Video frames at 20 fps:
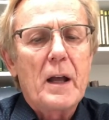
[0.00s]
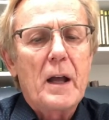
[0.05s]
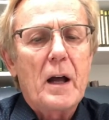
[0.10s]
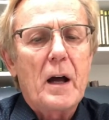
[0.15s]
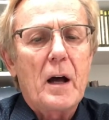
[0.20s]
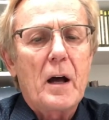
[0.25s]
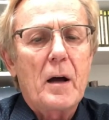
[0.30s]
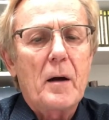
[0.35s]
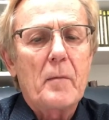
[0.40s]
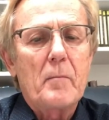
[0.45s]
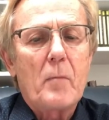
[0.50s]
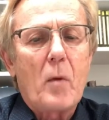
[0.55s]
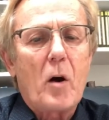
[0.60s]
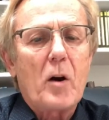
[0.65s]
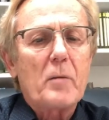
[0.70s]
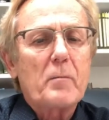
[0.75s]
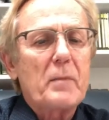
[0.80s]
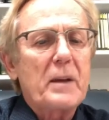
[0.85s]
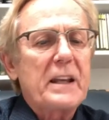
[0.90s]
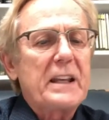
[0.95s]
uh,
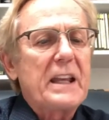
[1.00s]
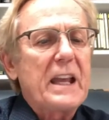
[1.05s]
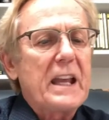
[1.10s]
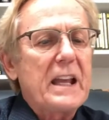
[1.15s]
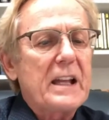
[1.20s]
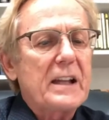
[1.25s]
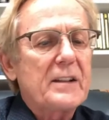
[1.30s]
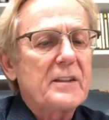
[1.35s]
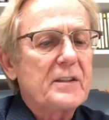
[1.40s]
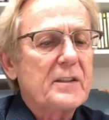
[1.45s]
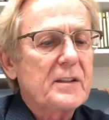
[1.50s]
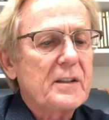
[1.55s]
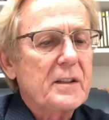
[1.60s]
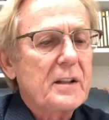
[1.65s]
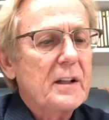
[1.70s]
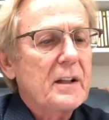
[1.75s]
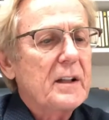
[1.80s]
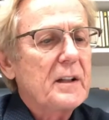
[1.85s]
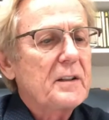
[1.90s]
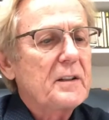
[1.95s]
Mark begins
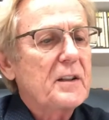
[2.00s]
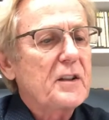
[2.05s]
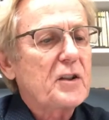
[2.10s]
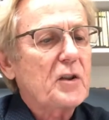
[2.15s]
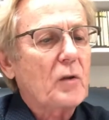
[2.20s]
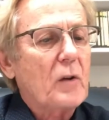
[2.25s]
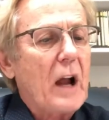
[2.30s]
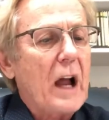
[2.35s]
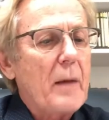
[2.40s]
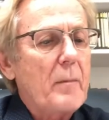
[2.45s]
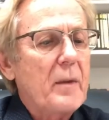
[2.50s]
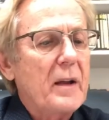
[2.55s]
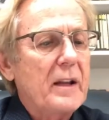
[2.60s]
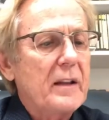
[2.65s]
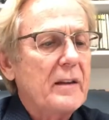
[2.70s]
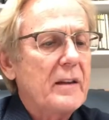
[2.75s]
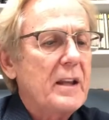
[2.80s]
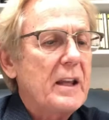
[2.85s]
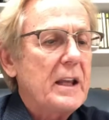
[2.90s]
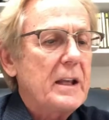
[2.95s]
describing
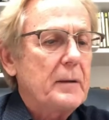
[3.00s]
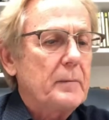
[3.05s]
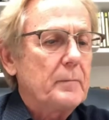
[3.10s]
the,